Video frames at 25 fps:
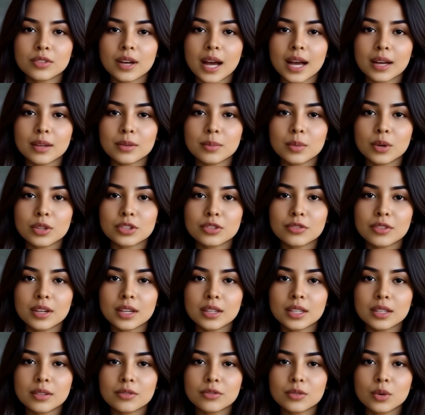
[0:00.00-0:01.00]

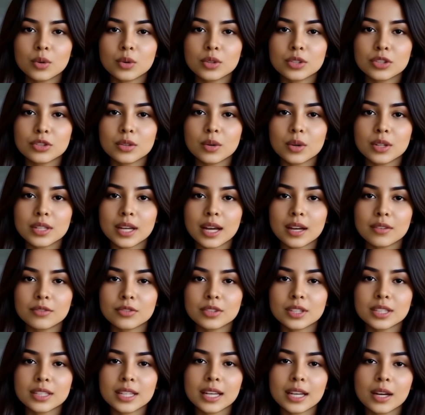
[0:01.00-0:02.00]
atmospheric force on
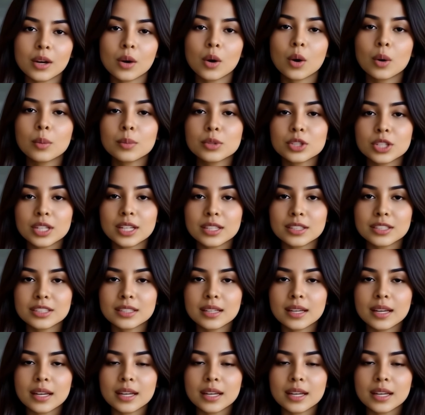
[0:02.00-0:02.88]
everyday objects,